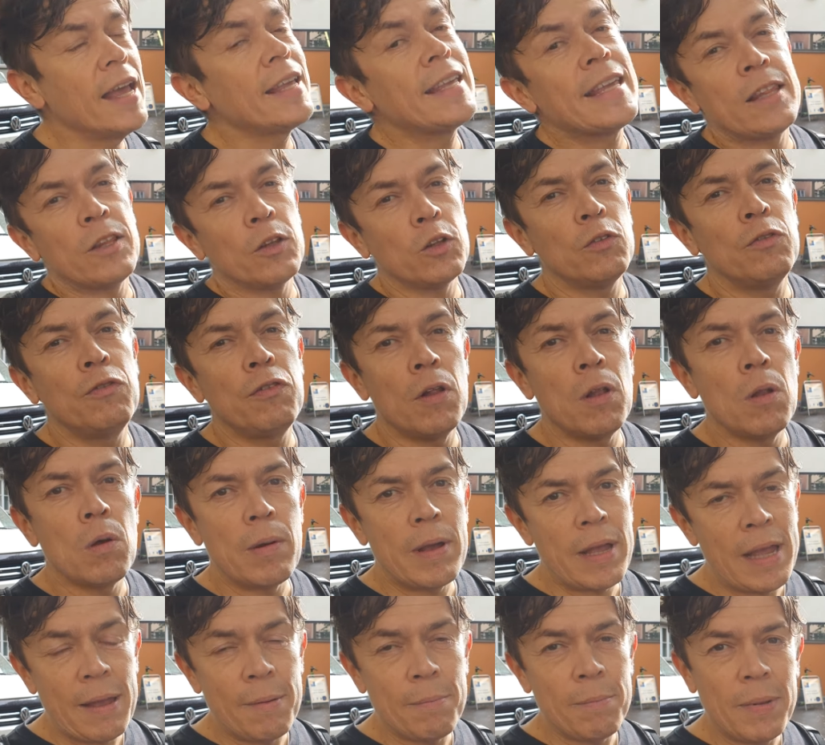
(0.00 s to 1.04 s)
cannot follow
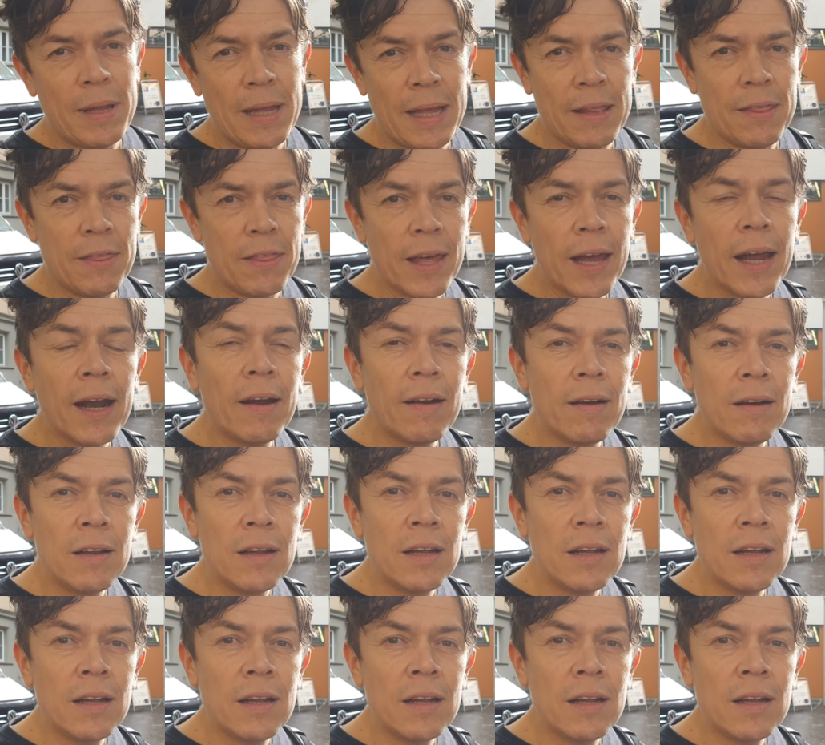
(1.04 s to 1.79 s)
him in there.